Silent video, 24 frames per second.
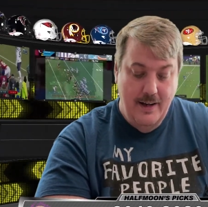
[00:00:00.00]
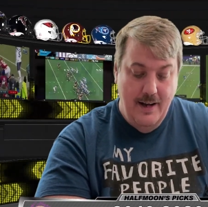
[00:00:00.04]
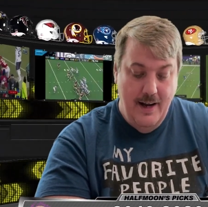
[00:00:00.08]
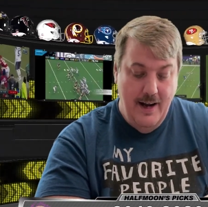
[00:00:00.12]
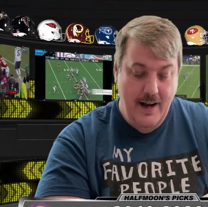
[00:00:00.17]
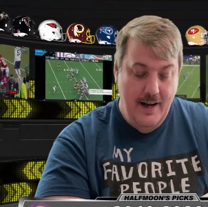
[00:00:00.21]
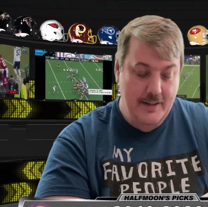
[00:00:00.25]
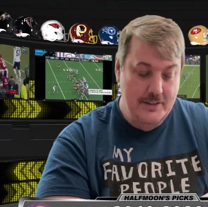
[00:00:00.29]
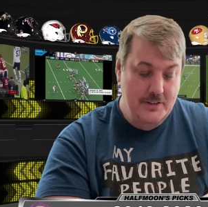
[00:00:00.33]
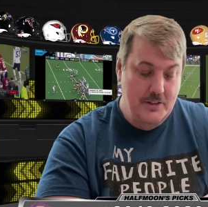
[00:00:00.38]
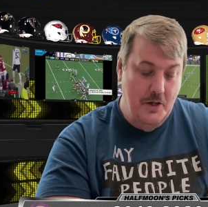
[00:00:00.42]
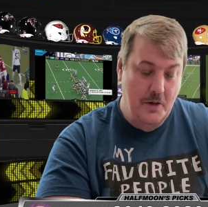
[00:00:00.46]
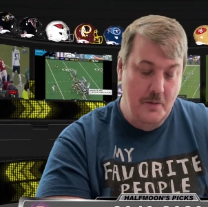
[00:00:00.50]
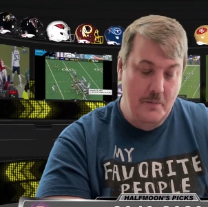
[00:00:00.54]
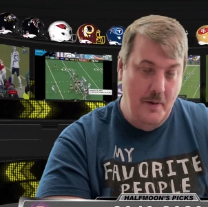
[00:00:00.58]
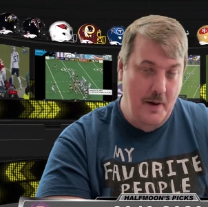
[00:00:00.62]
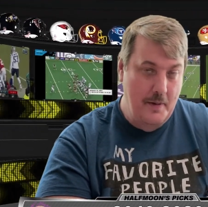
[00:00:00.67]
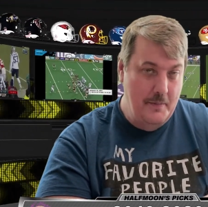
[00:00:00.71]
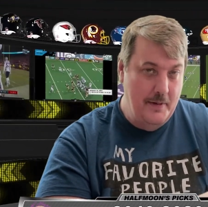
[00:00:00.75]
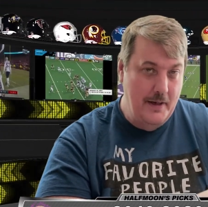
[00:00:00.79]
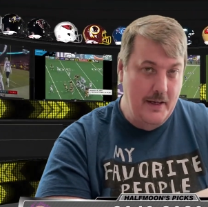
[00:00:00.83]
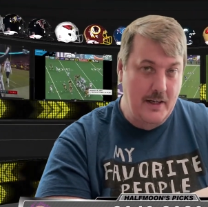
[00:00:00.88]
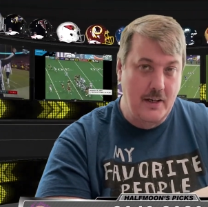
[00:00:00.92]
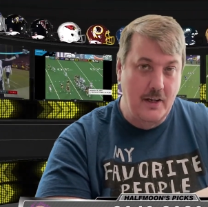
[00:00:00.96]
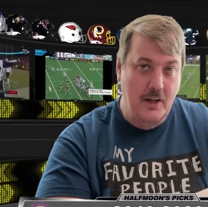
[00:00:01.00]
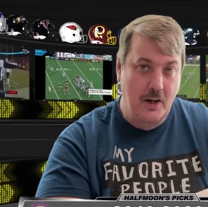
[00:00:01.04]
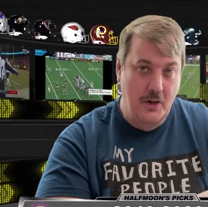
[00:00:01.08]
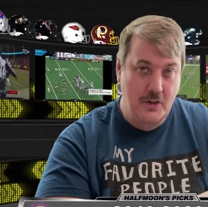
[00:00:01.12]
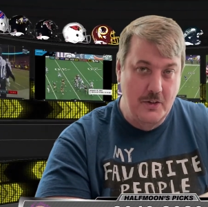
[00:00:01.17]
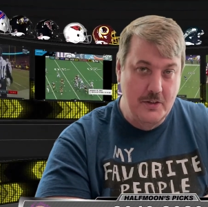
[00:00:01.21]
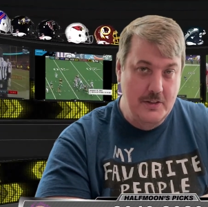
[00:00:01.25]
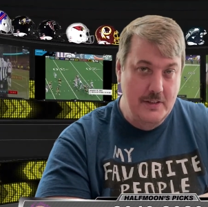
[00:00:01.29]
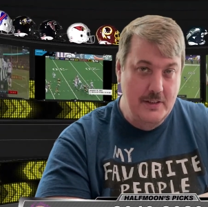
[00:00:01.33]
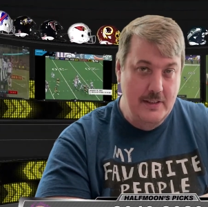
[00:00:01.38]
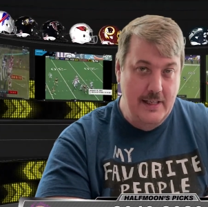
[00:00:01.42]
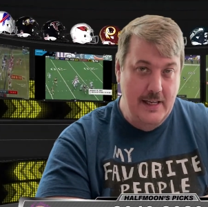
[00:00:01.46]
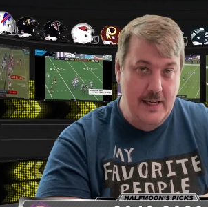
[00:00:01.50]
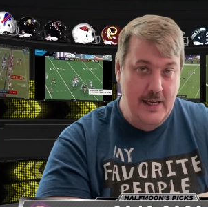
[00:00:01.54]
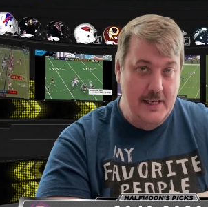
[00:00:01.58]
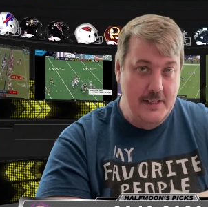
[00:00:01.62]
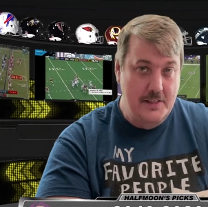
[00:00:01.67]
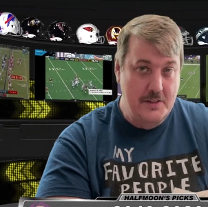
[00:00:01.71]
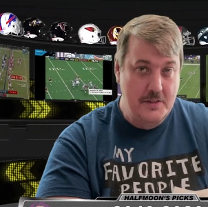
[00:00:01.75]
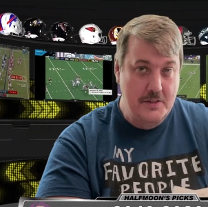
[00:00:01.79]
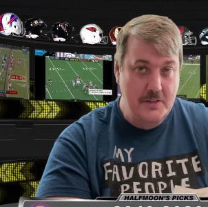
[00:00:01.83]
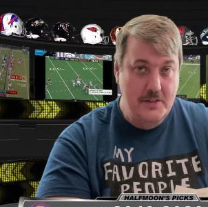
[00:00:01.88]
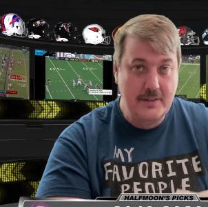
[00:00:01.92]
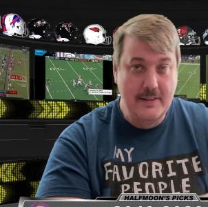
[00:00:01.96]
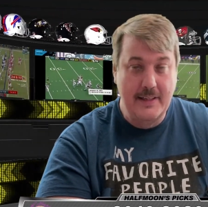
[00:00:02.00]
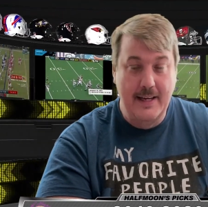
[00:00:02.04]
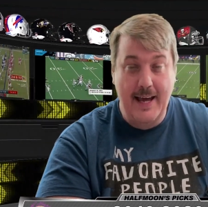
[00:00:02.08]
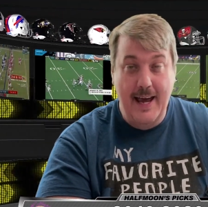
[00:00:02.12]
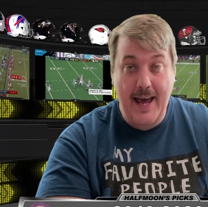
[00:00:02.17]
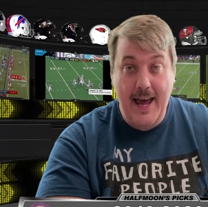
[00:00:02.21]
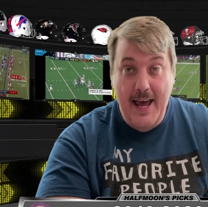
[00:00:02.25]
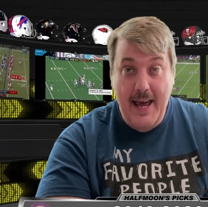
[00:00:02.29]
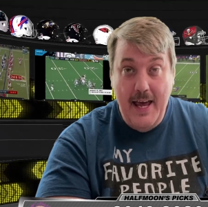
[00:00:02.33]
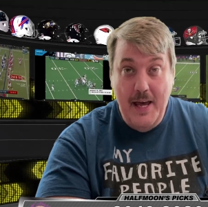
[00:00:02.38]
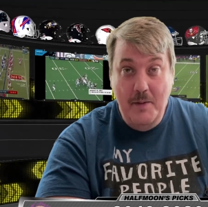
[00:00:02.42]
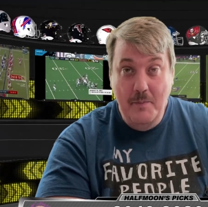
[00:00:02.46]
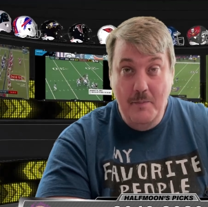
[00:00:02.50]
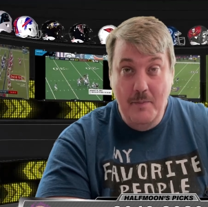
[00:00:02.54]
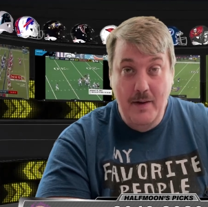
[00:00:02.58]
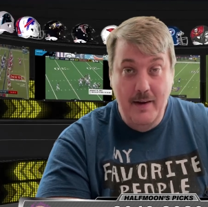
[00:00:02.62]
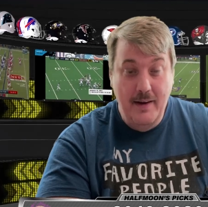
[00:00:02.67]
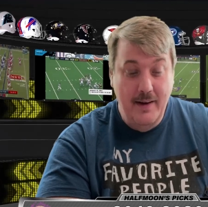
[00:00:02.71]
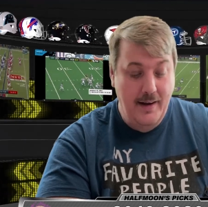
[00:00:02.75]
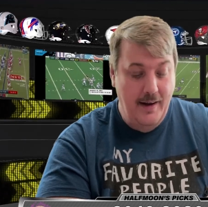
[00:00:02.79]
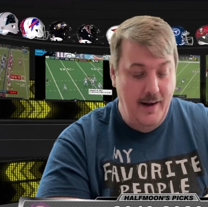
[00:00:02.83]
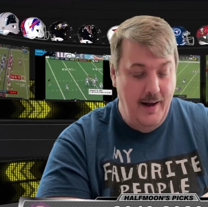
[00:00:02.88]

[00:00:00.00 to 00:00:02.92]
So it might be a close-knit game,